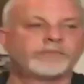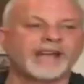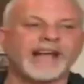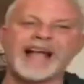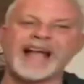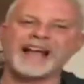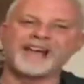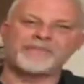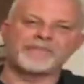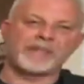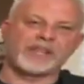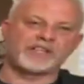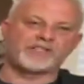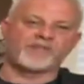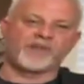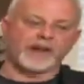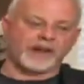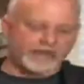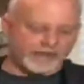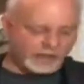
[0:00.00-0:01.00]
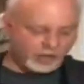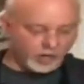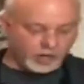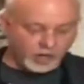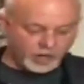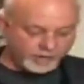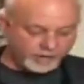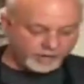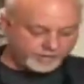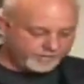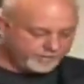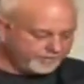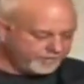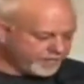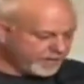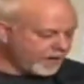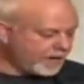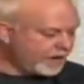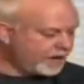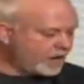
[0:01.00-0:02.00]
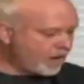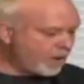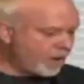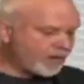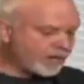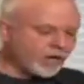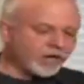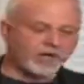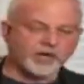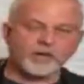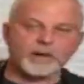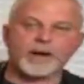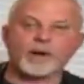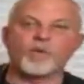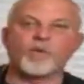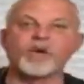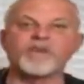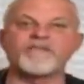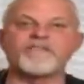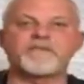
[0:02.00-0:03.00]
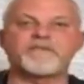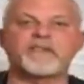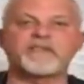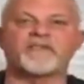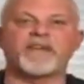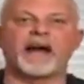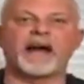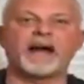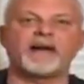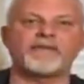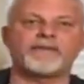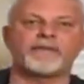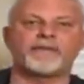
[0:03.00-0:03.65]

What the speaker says: Ah, that's funny. Good. We cook it to about 155.